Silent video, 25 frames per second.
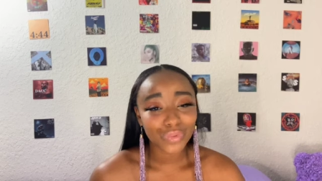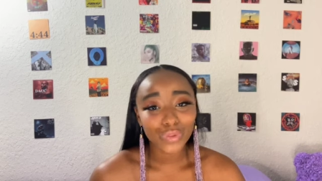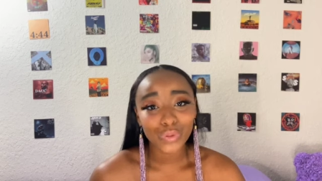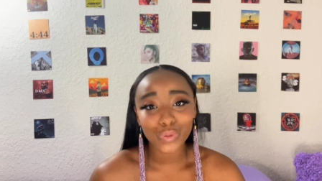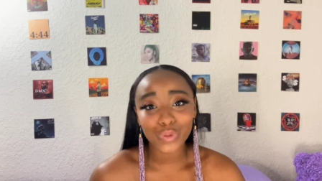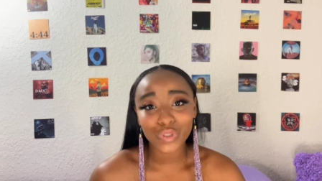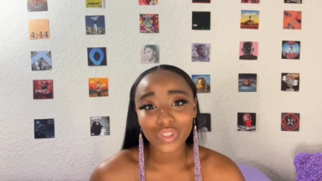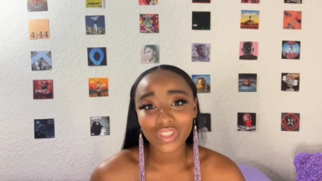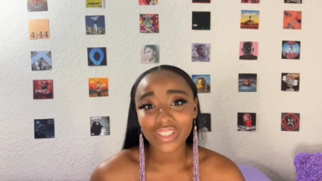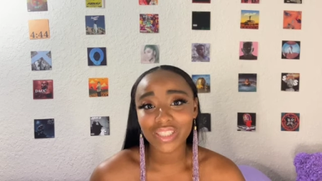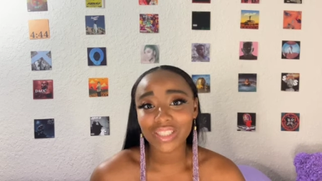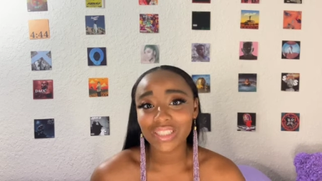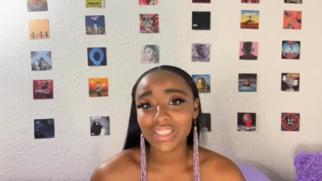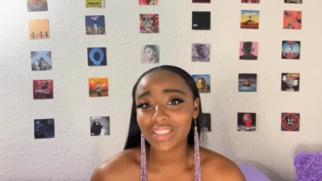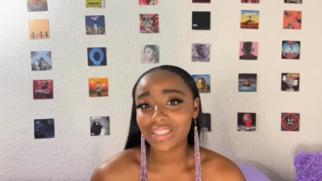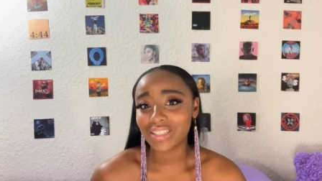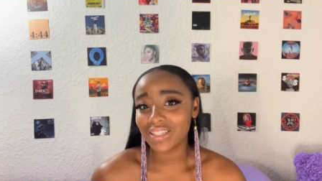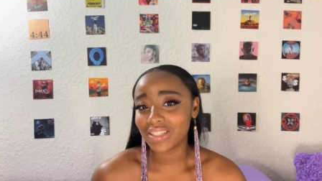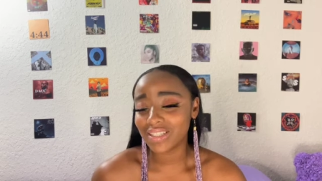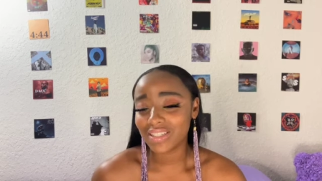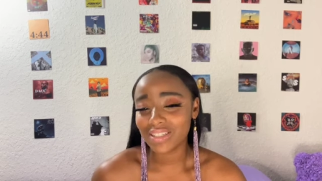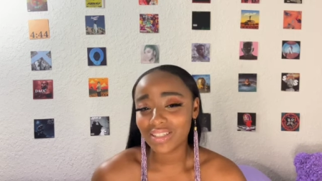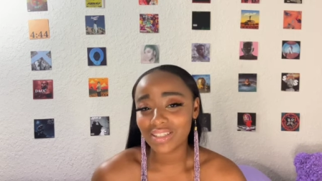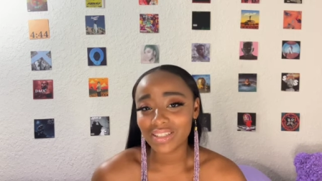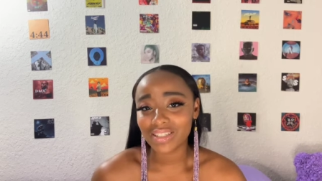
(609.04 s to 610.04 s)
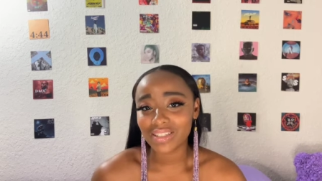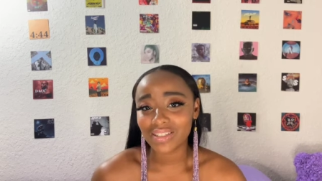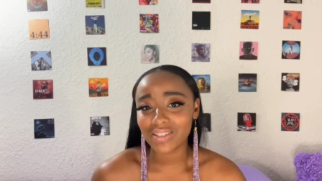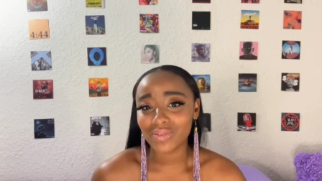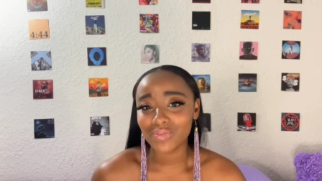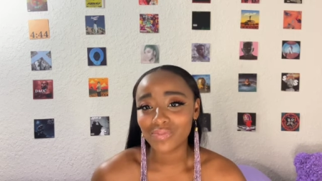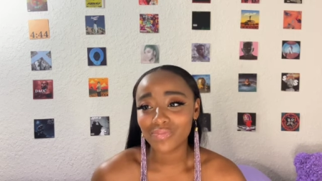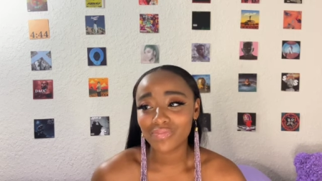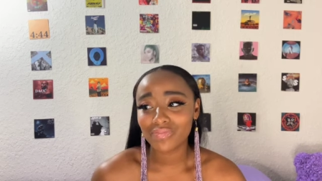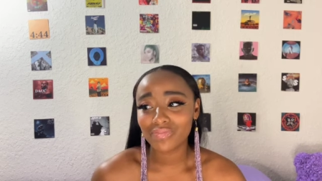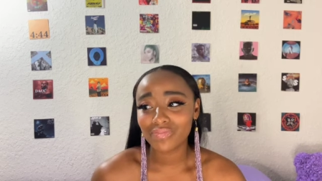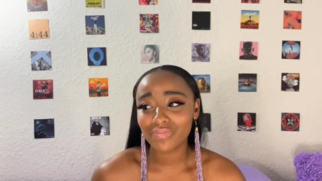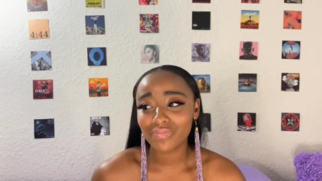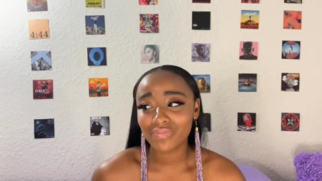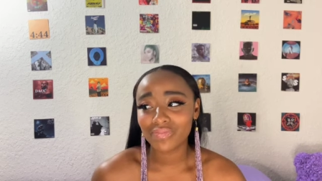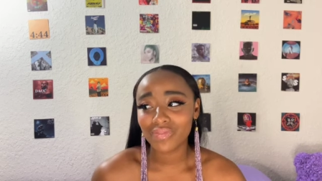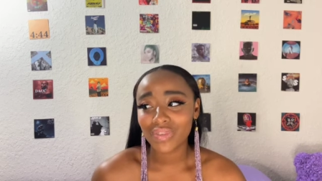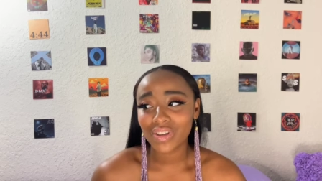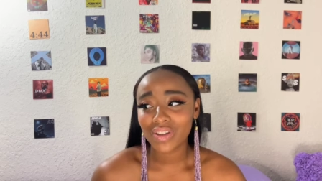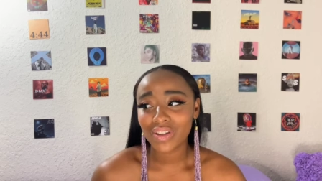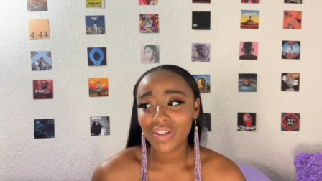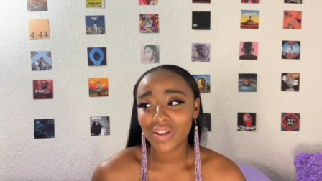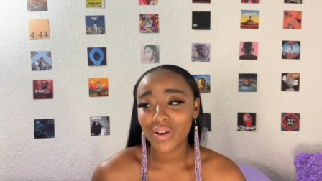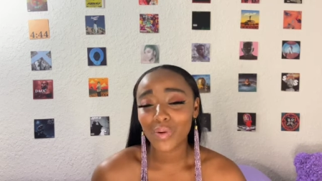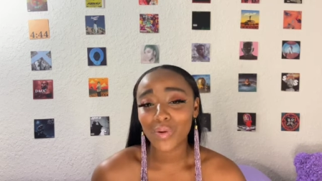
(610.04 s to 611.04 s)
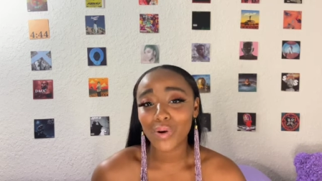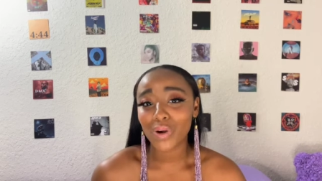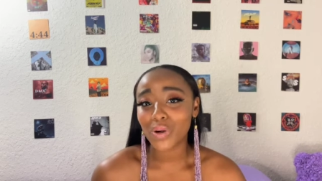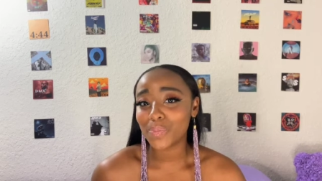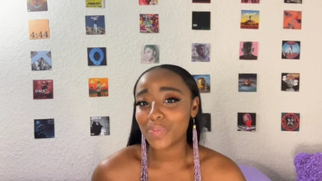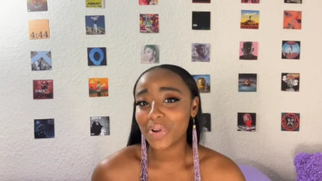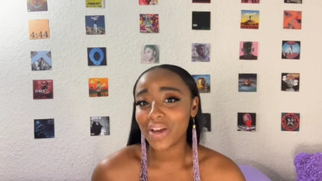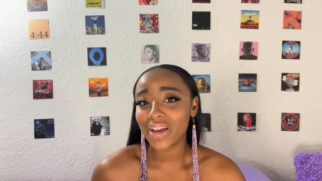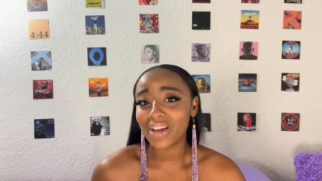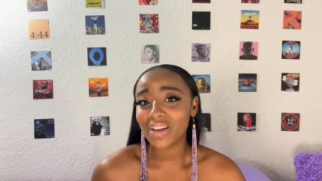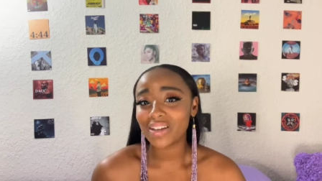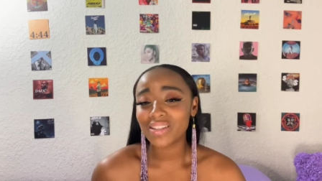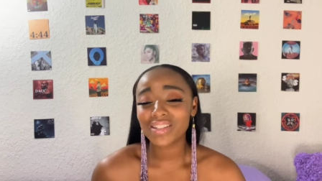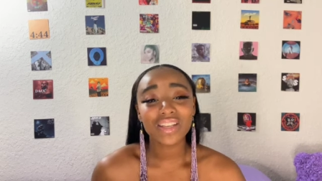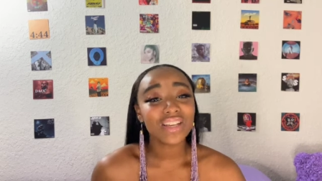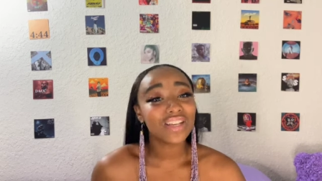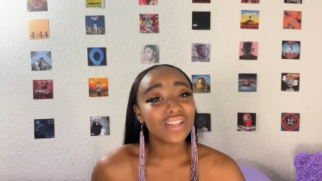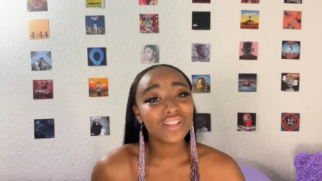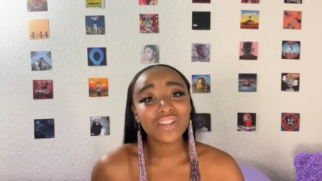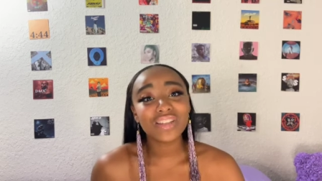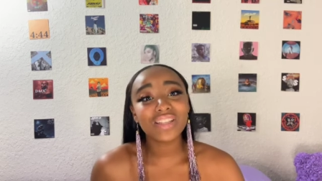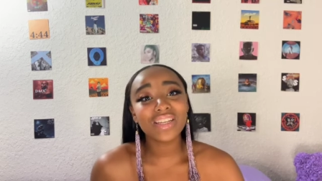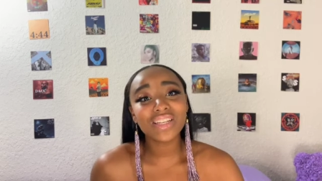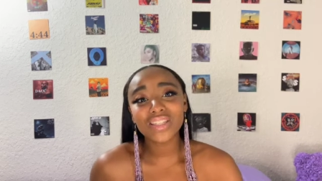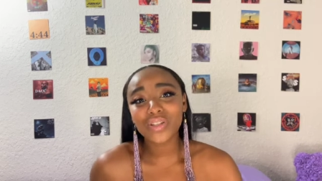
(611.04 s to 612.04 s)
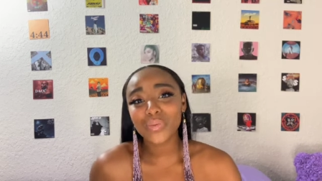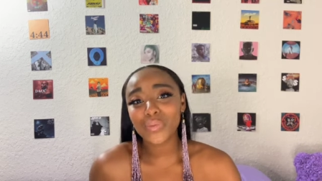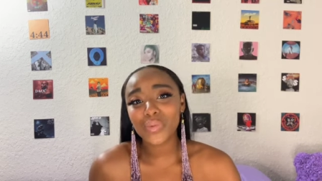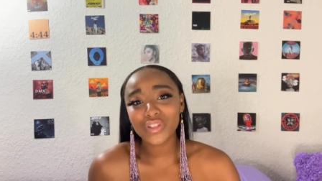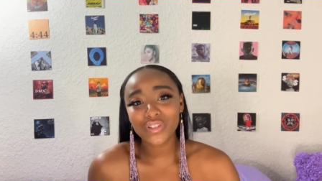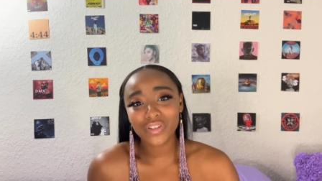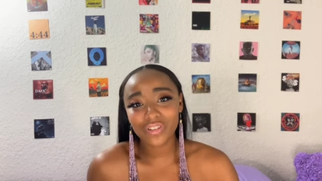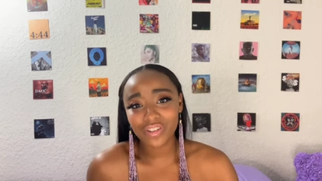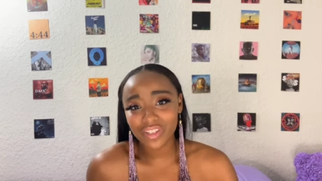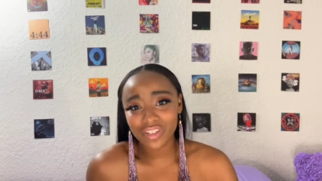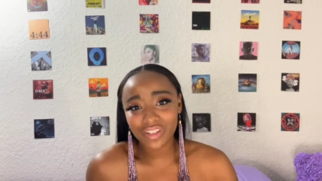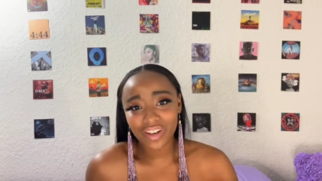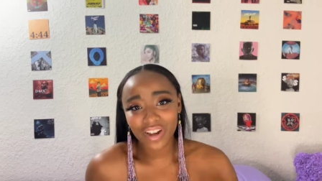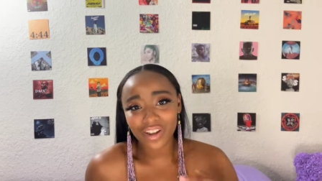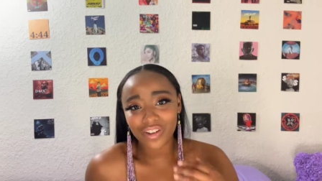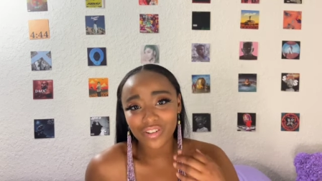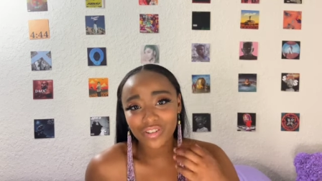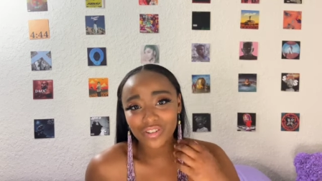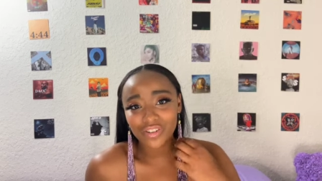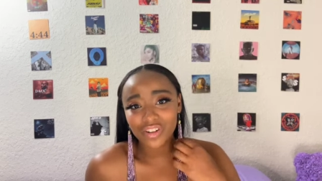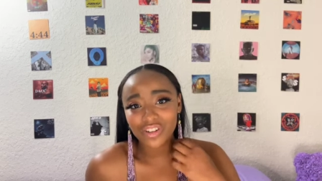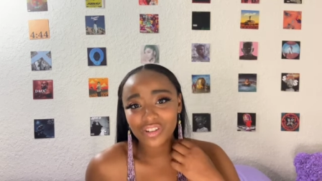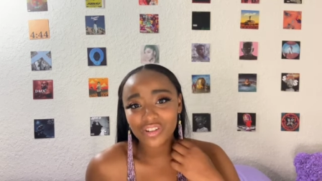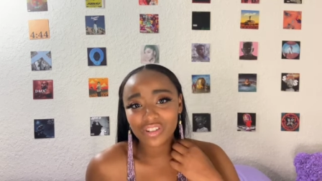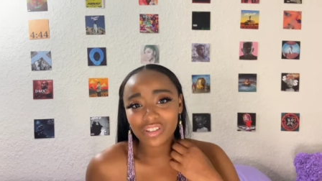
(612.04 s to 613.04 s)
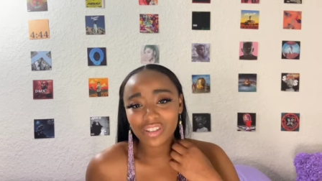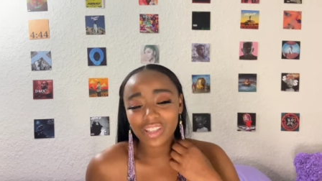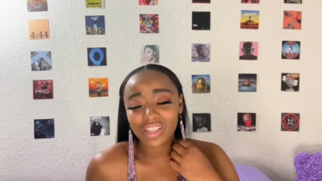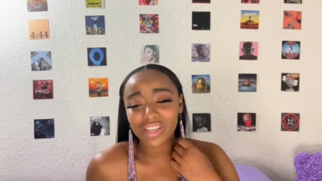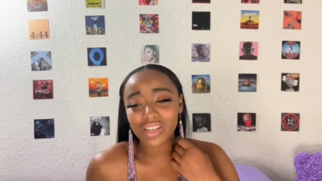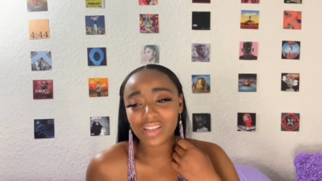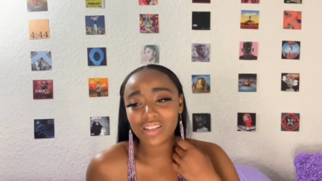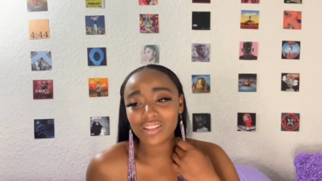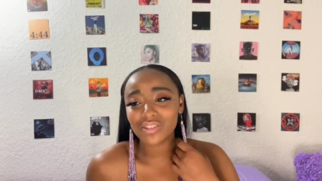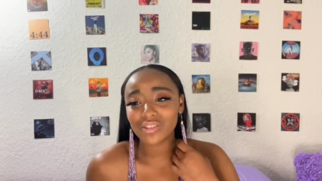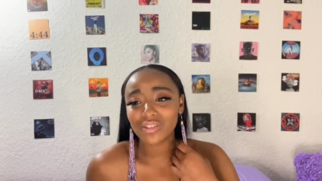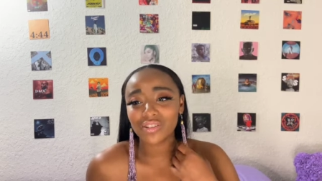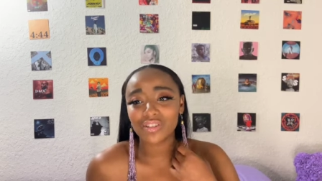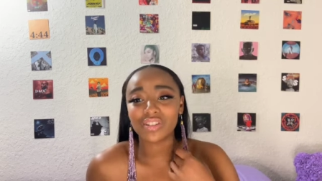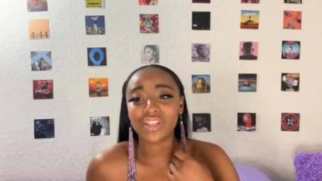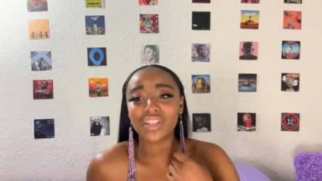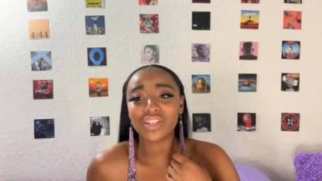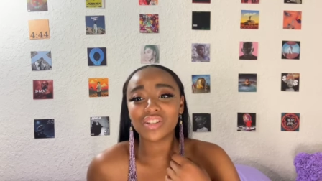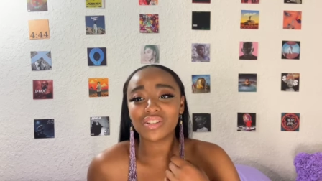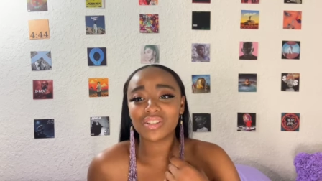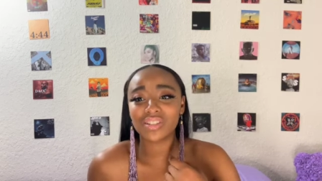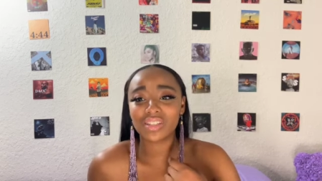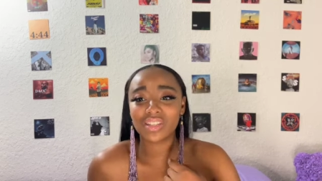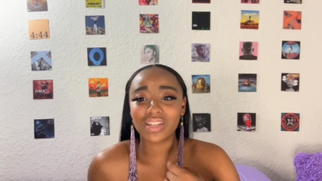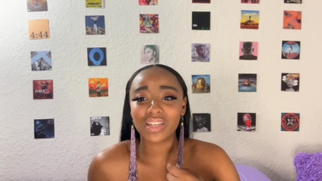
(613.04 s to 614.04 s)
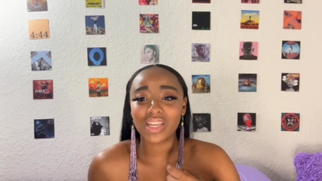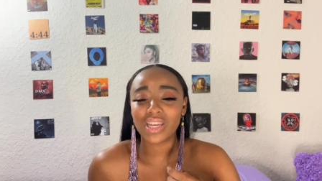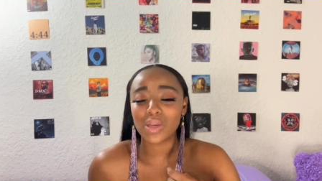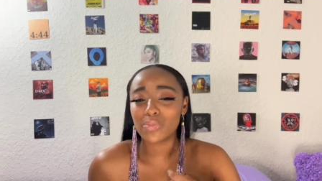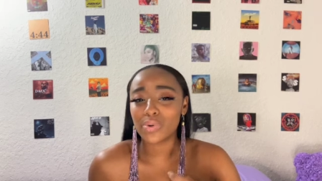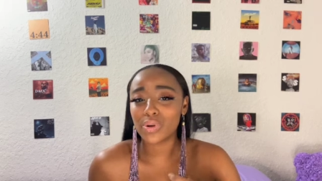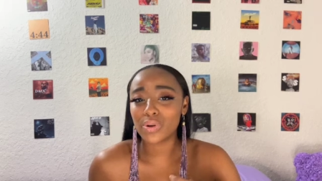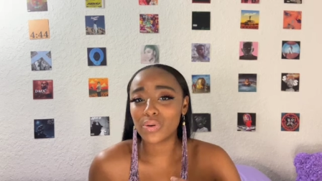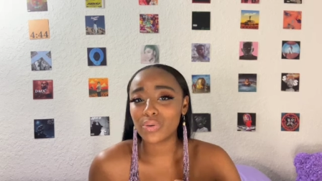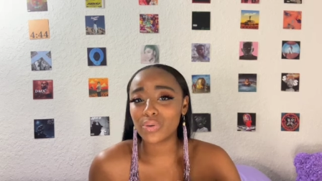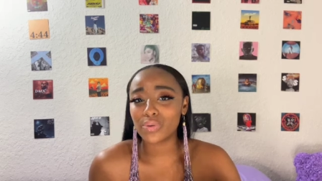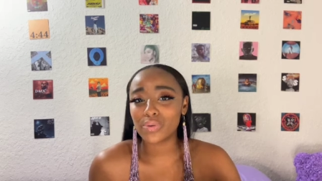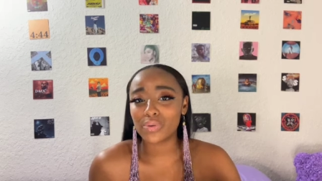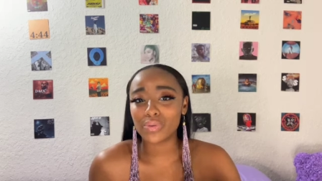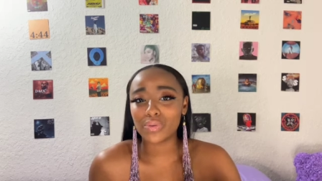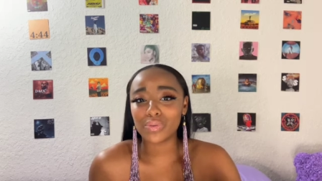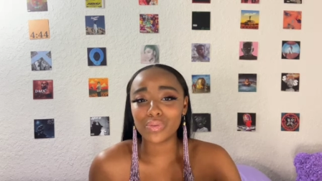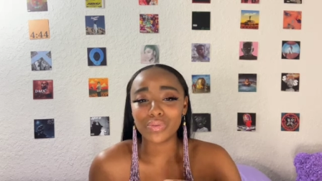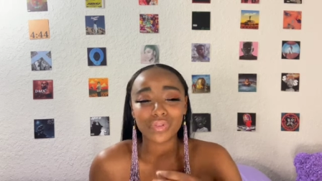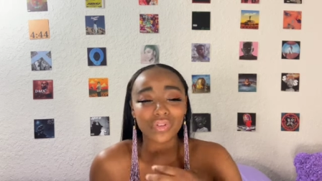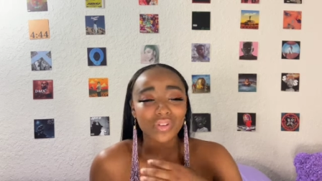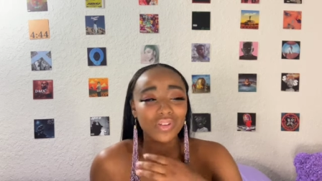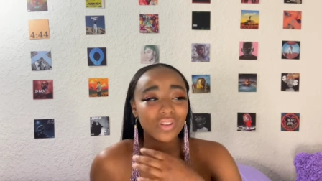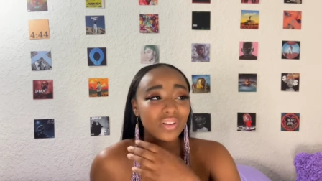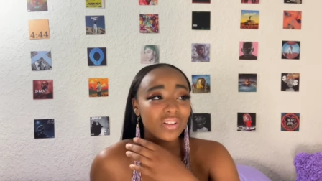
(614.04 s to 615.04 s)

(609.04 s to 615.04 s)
Or, like, Dustin? Or Max? Do you think someone's going to die on Stranger Things, or are they just going to keep it cool?